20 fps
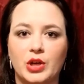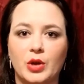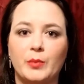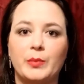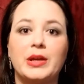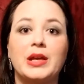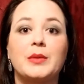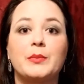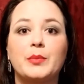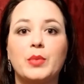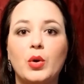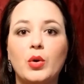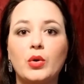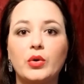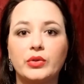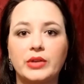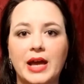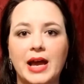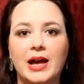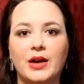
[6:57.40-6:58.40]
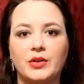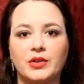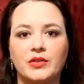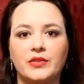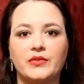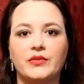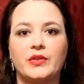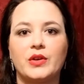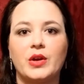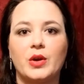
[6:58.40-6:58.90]
being pulled out
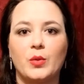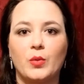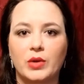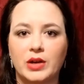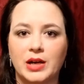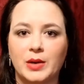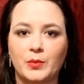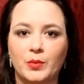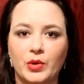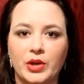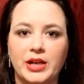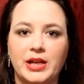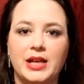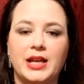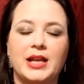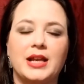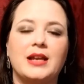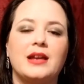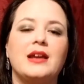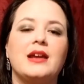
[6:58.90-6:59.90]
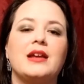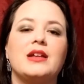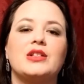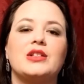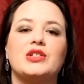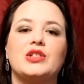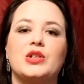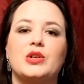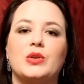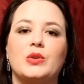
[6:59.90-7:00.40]
of what I'm reading
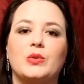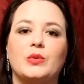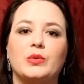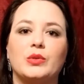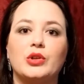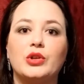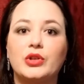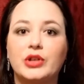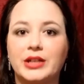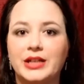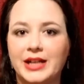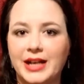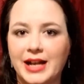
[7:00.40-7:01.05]
to look at an